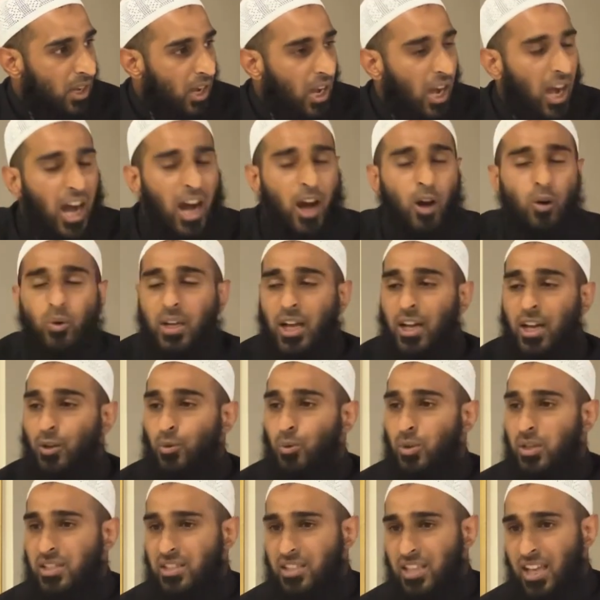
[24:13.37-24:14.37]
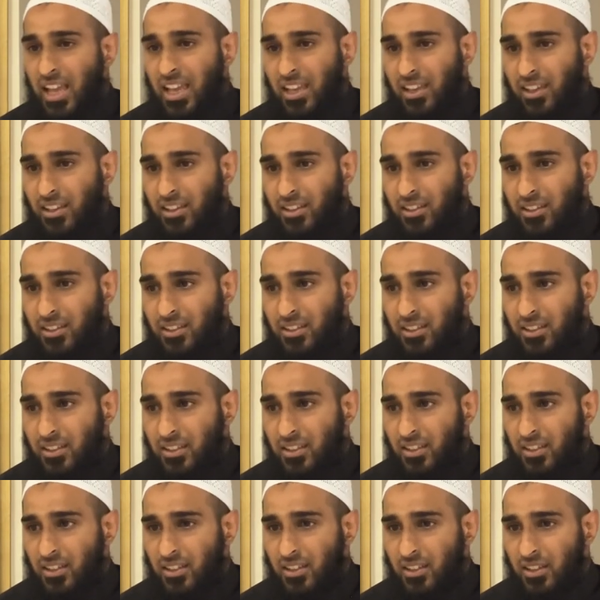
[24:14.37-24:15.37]
how can we say
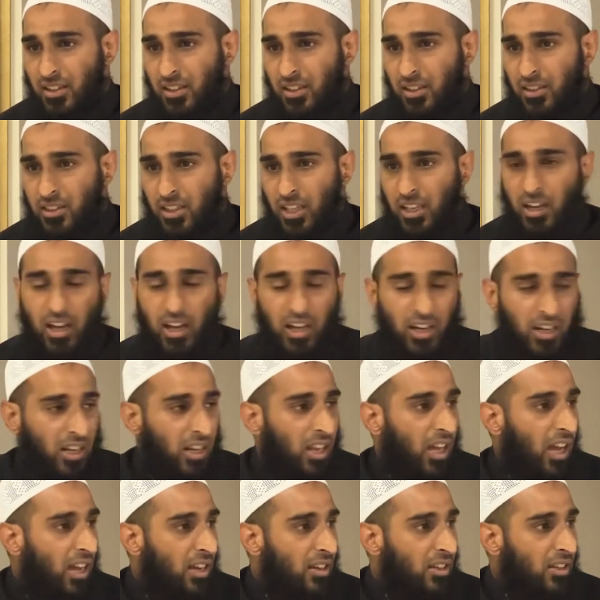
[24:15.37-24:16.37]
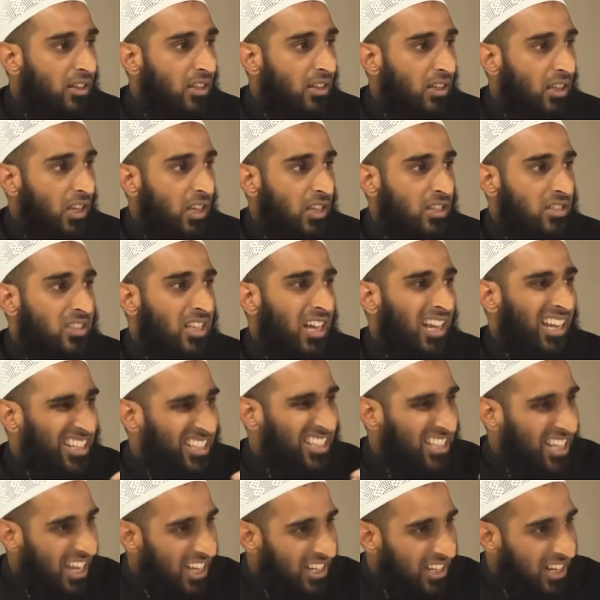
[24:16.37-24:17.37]
that Allah is the
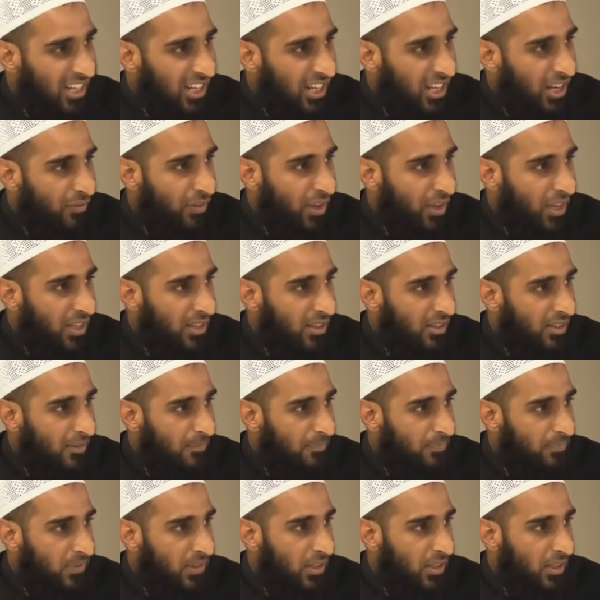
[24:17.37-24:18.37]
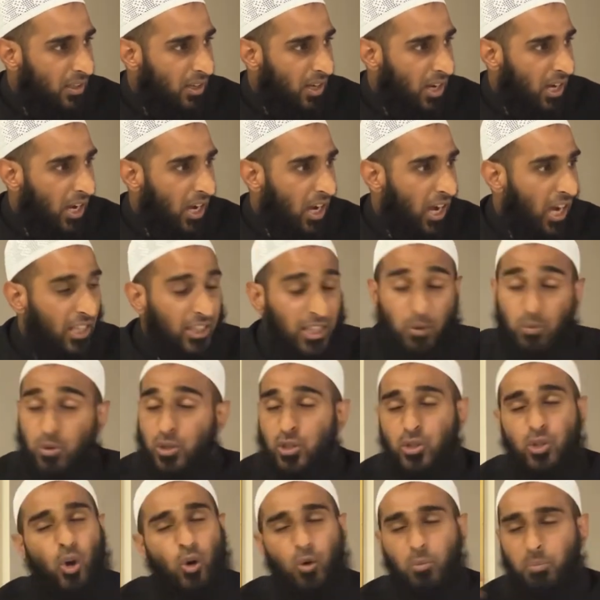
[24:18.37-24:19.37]
eternal living and there was
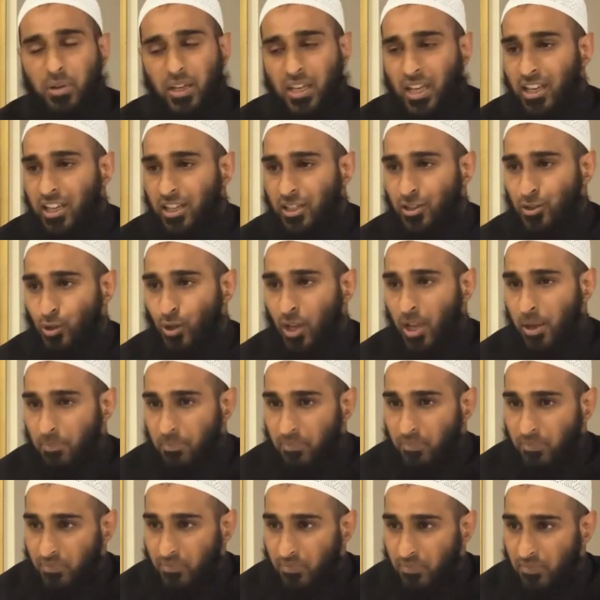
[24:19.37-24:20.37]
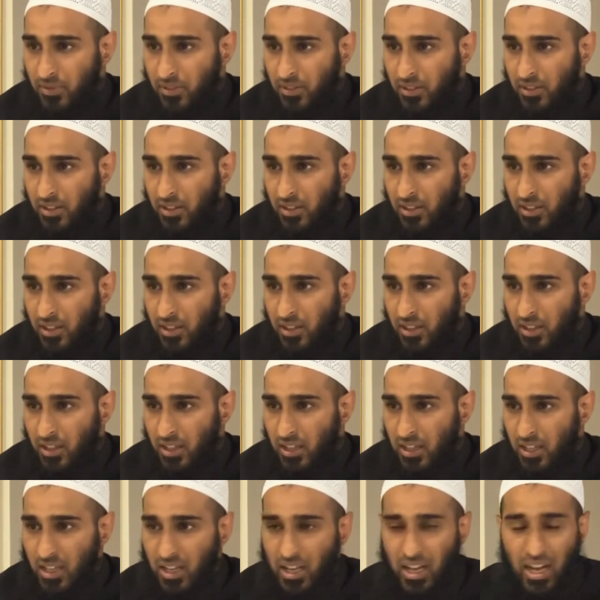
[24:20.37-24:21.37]
no beginning to Him?
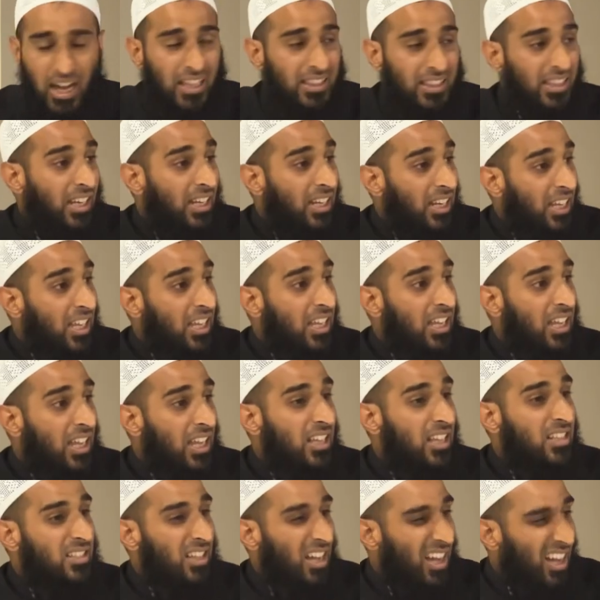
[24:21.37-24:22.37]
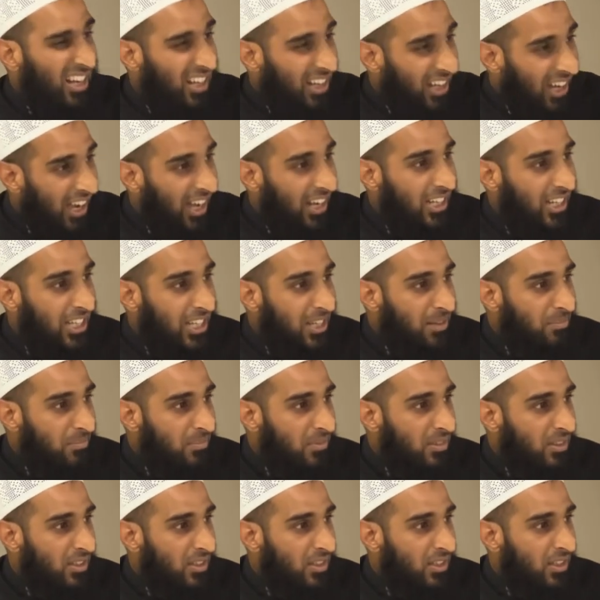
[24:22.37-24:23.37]
And that He is al-alim,
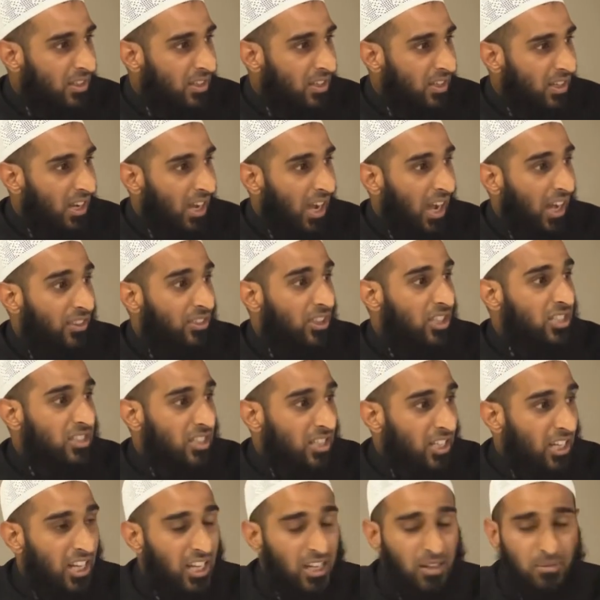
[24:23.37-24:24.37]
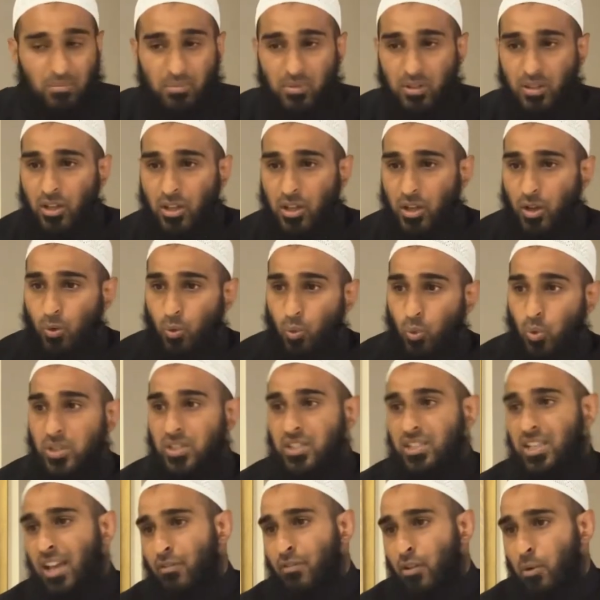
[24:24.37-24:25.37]
and this ilm was
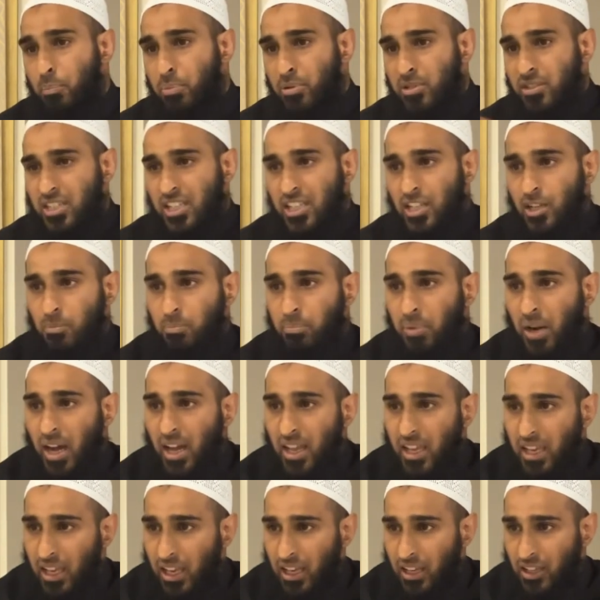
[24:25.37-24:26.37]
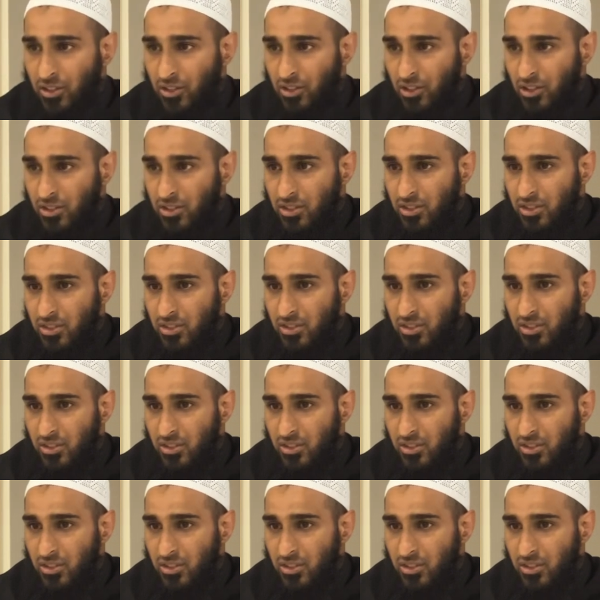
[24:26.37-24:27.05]
never preceded by ignorance.